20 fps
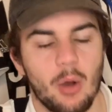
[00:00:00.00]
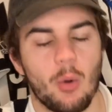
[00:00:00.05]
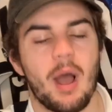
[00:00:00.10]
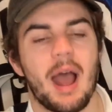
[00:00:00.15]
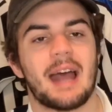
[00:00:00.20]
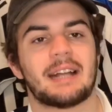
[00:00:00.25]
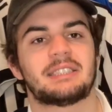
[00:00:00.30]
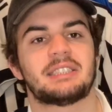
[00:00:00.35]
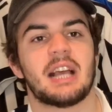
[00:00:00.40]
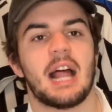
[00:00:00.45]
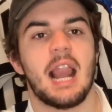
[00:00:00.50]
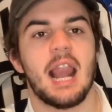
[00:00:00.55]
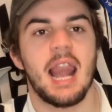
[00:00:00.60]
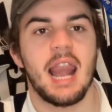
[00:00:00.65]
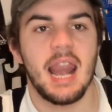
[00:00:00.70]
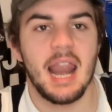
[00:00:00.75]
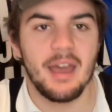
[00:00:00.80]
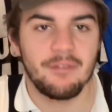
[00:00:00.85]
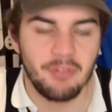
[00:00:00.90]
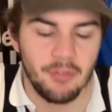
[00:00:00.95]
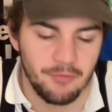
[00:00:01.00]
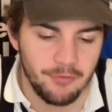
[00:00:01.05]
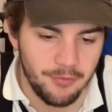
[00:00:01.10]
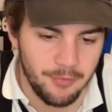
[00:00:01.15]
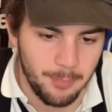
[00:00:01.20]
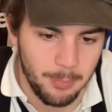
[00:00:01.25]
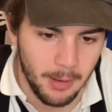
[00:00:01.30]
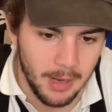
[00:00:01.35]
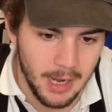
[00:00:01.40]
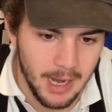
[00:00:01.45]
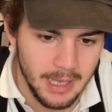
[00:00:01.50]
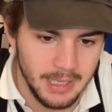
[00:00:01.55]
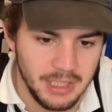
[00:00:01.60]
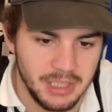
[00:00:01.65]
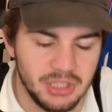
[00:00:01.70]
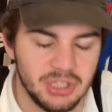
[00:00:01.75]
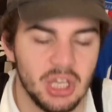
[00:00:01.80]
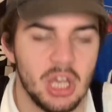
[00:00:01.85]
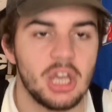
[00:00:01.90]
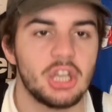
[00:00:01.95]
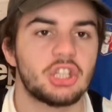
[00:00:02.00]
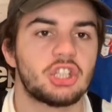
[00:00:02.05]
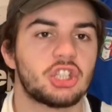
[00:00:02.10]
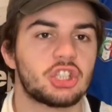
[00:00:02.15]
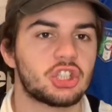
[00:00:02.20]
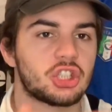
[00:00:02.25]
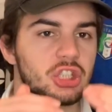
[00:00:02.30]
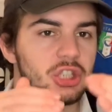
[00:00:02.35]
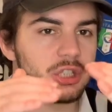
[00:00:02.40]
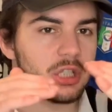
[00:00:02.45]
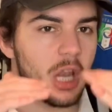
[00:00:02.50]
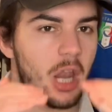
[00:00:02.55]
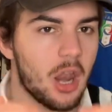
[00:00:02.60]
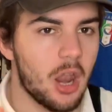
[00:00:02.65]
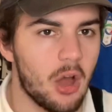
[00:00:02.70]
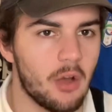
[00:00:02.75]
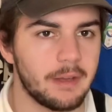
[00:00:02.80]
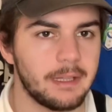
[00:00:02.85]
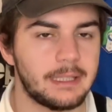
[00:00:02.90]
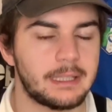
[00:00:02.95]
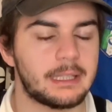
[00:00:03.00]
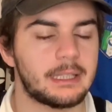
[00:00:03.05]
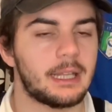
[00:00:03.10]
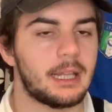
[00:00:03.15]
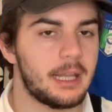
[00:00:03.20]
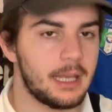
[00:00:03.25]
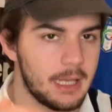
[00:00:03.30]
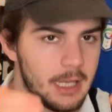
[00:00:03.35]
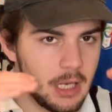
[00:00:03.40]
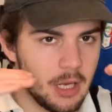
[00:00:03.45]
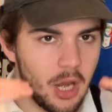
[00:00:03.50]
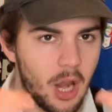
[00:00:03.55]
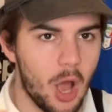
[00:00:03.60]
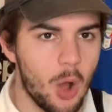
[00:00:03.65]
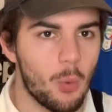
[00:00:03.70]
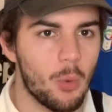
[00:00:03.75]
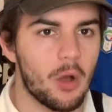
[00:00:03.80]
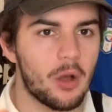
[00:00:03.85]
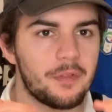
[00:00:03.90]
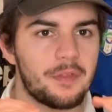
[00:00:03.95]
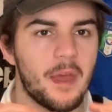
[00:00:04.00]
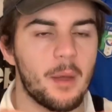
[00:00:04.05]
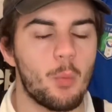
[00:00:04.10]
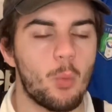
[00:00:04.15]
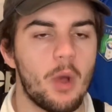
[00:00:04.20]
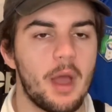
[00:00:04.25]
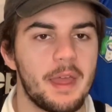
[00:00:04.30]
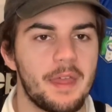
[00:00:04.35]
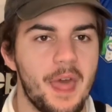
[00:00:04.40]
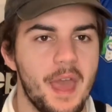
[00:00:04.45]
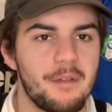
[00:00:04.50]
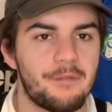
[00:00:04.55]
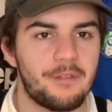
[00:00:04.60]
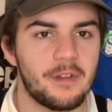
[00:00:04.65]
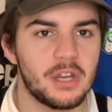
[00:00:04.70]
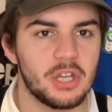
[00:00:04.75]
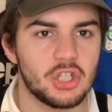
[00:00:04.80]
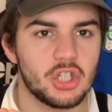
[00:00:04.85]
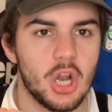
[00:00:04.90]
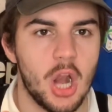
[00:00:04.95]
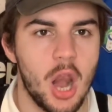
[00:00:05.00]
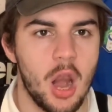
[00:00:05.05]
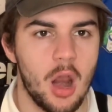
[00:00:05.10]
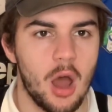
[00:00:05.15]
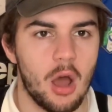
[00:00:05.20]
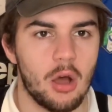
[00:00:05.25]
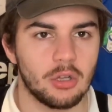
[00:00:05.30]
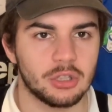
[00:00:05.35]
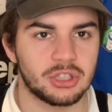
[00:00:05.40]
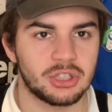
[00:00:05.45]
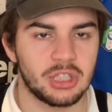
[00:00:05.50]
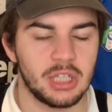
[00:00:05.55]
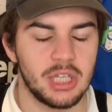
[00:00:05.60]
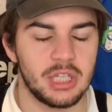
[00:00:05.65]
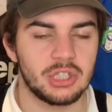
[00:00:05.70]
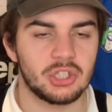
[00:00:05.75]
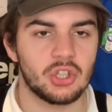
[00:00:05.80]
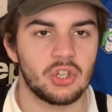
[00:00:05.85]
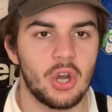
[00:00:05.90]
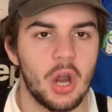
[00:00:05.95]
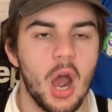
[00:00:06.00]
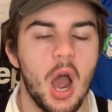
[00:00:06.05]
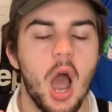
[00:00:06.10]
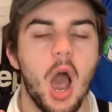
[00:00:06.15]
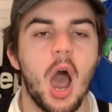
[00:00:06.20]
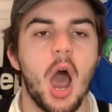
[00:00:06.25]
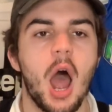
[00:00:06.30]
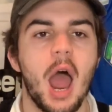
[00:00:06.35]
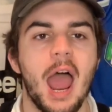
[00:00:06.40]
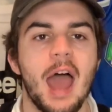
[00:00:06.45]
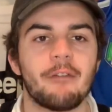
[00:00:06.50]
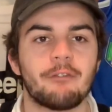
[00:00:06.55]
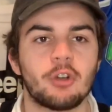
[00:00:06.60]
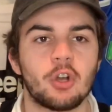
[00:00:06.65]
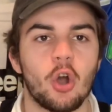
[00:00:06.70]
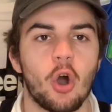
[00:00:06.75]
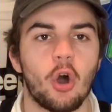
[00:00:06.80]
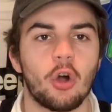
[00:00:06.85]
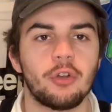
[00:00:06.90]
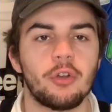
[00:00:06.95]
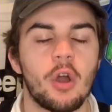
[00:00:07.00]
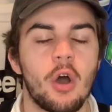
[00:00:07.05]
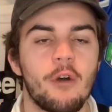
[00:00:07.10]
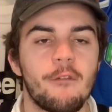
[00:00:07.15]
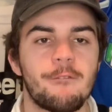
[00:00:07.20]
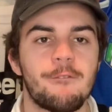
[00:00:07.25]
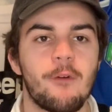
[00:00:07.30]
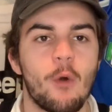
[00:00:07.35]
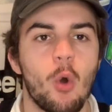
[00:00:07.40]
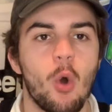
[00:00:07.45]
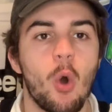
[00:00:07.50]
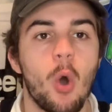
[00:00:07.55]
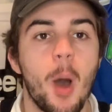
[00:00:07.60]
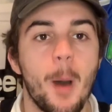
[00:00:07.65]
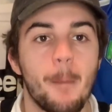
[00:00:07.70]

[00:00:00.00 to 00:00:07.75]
At 11th place, just slightly lower than where they finished last season, I have gone for